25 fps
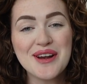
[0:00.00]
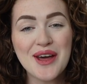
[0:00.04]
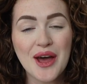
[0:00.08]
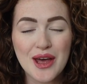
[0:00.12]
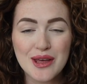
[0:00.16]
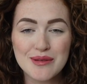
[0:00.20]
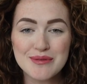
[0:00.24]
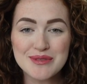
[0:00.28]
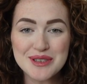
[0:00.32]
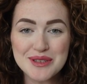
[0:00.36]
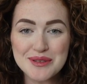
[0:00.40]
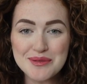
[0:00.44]
I
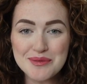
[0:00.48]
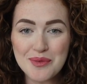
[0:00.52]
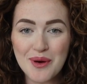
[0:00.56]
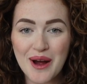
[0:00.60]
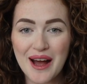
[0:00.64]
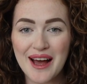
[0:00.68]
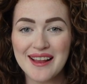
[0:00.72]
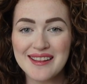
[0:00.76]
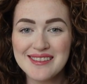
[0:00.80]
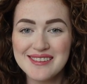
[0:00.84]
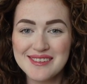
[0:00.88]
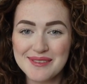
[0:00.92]
hope you're doing
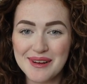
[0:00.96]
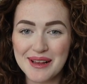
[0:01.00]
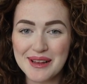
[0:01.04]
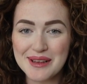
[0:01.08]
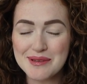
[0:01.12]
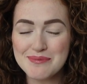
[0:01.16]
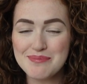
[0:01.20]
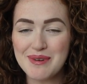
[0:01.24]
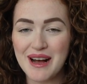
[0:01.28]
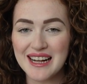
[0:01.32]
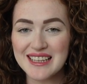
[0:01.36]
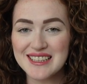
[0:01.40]
well.
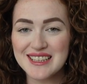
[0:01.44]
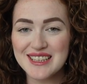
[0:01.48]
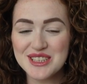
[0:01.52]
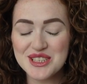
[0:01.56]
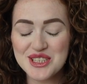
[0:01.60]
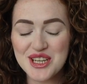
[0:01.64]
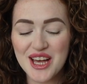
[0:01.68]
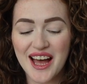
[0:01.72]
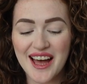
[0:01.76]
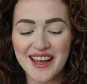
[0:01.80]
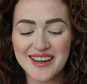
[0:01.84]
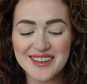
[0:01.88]
Welcome back to the
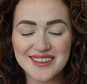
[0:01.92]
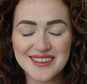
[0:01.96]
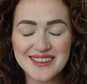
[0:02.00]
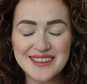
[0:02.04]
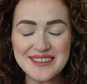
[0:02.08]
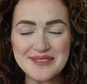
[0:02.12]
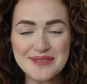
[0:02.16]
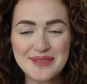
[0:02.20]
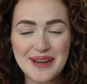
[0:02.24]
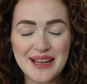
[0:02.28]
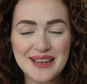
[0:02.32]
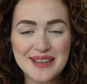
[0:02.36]
channel
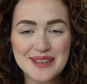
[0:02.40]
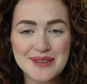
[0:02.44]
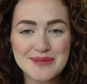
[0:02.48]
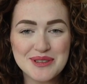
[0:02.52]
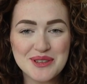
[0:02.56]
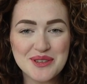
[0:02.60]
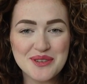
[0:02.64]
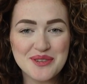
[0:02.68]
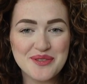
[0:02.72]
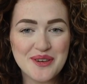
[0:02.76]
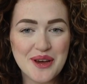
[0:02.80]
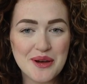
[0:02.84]
and welcome
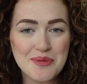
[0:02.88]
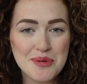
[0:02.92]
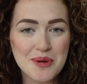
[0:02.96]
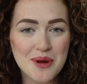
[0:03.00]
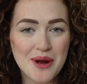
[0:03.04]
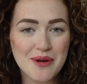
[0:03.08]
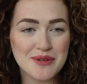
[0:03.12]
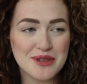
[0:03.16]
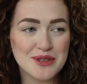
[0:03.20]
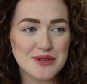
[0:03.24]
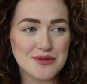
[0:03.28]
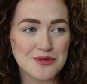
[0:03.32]
to
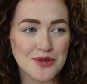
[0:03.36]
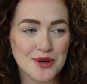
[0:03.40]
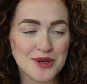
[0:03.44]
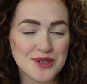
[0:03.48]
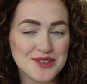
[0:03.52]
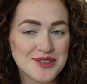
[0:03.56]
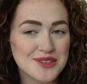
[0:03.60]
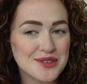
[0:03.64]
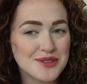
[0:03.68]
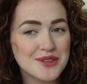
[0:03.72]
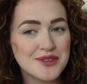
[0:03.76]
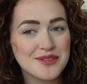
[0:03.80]
February's
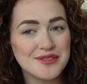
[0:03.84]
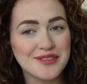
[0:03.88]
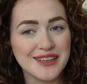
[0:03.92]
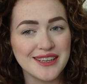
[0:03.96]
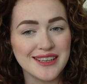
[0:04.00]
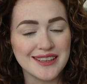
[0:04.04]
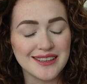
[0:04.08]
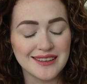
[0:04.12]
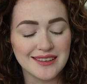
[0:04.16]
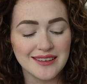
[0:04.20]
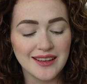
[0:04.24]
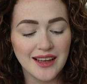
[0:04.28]
roster
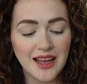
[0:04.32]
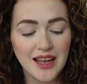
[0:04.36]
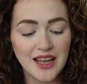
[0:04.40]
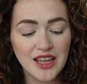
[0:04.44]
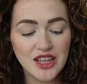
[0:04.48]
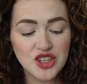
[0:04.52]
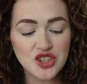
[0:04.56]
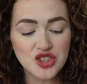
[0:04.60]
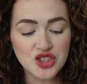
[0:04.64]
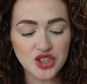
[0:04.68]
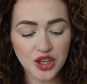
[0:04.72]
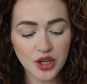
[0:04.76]
reveal.
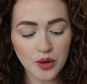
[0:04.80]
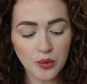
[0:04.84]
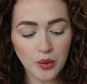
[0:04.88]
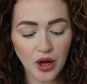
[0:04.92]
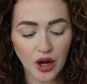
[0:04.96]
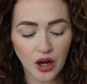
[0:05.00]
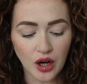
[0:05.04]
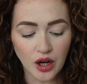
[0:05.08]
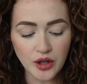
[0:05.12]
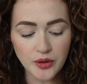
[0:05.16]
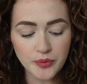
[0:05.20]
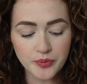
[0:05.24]
You know
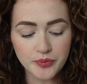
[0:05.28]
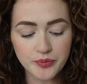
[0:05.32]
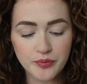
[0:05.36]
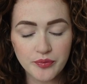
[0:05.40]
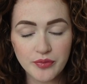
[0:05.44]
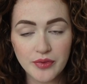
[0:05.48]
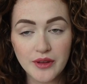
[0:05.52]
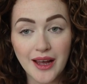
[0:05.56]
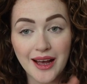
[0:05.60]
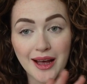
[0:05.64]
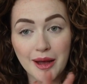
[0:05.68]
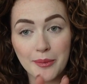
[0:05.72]
what?
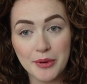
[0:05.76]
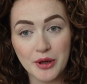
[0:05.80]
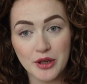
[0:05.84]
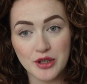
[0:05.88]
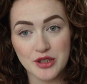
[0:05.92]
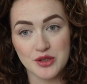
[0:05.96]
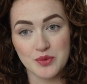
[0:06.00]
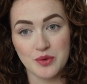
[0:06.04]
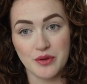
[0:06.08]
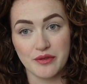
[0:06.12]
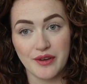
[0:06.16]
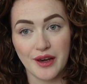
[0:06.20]
I'll be
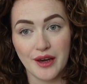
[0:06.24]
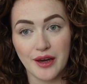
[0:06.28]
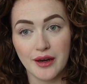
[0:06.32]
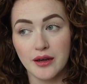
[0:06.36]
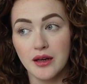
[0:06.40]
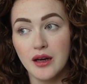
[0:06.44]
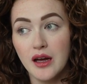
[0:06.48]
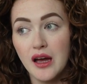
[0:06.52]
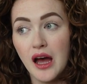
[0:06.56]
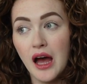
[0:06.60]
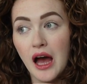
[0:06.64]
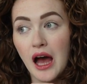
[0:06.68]
honest with you.
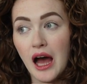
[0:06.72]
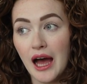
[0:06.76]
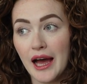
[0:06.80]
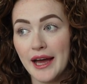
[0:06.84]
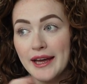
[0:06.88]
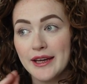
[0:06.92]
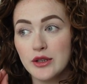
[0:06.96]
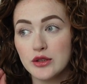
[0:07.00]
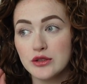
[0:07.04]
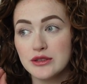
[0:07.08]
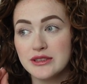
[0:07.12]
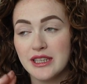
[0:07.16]

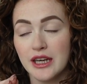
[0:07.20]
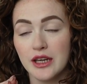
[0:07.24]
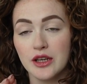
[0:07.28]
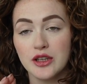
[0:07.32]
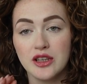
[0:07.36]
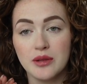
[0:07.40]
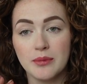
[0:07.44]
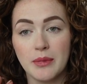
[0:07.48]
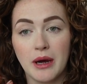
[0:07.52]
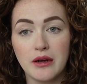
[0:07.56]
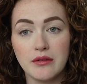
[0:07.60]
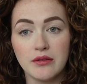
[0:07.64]
I could tell
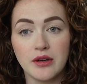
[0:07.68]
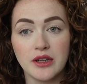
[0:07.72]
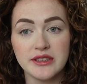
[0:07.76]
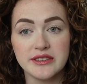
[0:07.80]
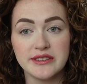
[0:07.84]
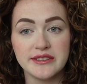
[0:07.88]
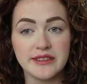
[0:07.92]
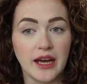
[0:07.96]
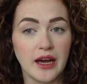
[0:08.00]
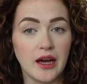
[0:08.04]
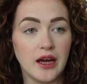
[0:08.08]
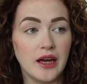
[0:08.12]
you my
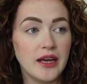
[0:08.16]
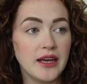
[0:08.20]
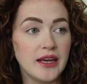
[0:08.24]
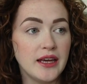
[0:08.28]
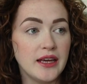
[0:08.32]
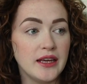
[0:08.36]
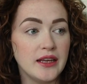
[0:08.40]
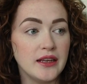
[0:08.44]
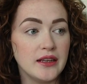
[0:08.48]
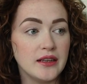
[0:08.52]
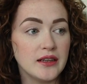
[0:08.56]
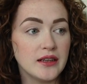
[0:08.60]
roster
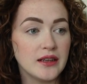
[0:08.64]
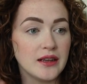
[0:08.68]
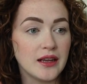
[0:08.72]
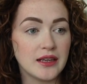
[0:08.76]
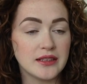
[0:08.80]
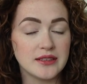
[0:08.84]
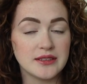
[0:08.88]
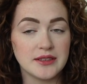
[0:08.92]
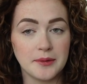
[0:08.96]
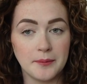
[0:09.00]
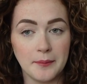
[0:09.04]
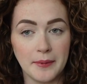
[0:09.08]
in
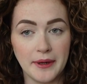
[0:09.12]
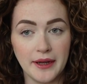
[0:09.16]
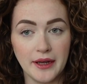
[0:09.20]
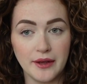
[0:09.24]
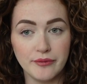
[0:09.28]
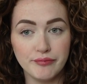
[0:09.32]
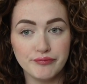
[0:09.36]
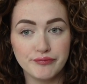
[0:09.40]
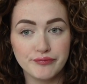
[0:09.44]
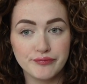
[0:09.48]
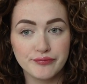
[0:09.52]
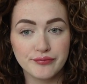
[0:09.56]
less than a minute,
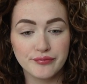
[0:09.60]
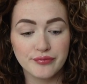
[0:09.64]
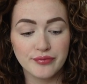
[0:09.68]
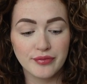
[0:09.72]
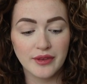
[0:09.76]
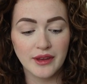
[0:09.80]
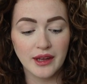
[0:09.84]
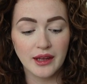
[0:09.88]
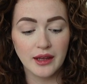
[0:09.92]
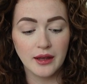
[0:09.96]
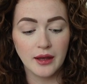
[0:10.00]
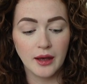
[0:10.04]

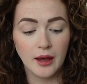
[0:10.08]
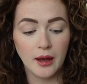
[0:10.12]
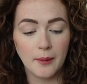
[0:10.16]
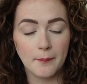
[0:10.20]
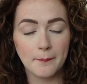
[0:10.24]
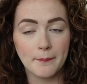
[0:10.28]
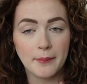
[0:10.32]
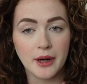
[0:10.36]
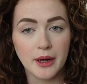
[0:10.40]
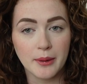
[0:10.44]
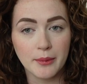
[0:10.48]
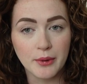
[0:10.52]

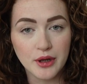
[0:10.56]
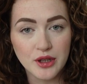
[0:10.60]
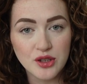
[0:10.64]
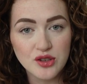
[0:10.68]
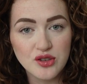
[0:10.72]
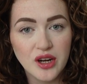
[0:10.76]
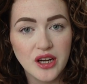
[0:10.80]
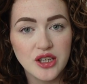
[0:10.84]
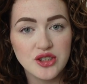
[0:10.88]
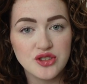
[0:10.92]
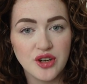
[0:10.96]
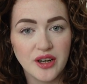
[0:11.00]
but I'm going to
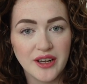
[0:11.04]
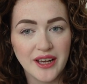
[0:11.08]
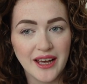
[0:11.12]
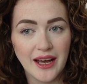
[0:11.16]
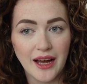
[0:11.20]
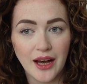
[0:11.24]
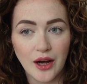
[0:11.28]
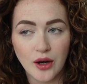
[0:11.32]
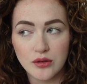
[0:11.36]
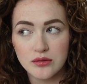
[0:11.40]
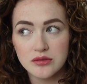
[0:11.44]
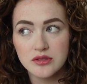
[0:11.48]
try drag it
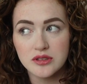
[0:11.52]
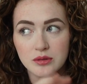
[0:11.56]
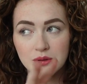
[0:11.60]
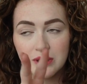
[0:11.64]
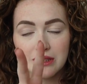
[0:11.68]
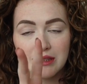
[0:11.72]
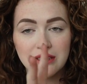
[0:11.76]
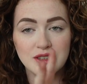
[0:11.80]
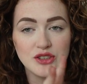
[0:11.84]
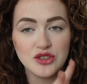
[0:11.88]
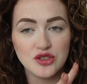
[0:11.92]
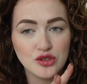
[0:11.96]
out to
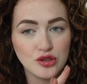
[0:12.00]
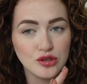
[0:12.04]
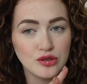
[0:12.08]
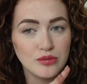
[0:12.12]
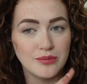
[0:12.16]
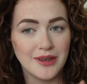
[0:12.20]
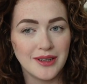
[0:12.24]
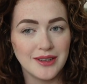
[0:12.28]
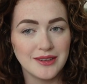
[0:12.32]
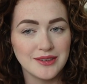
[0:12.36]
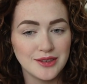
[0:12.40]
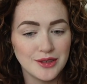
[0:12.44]
at least 2
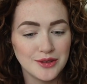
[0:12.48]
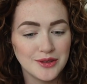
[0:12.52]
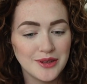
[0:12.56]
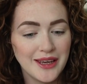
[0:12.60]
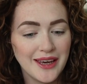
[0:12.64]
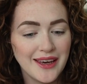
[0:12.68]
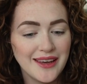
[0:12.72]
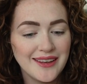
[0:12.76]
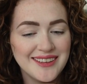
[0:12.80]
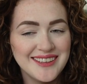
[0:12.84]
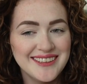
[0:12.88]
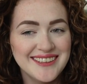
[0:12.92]
minutes,
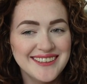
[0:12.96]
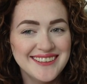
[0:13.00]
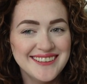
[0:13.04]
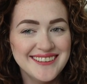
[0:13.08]
okay?